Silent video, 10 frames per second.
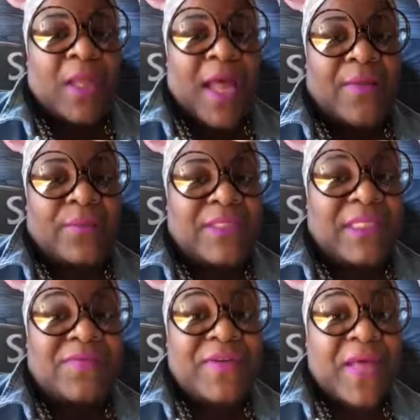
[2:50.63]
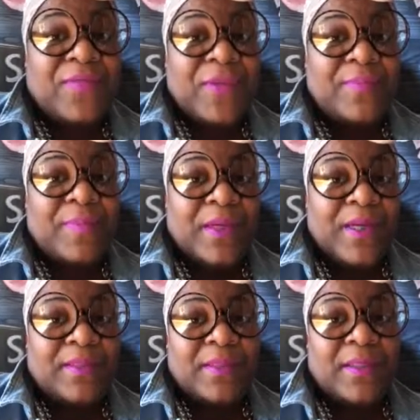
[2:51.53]
I received nothing
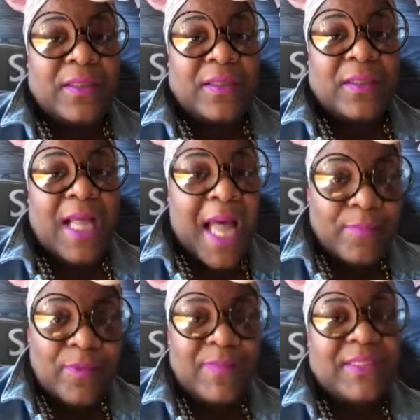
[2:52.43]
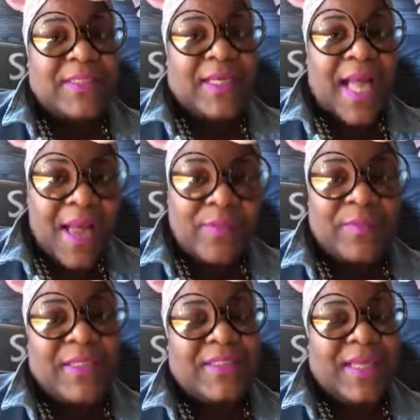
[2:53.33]
but compliments and
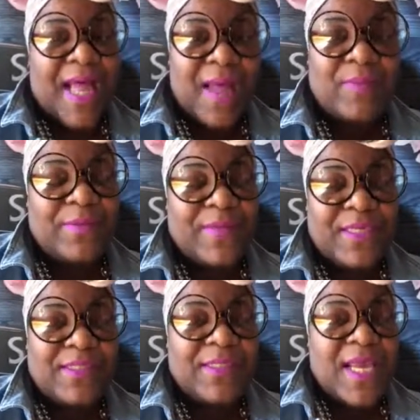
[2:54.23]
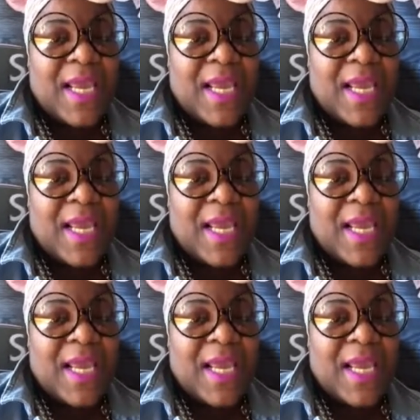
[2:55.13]
compliments and compliments.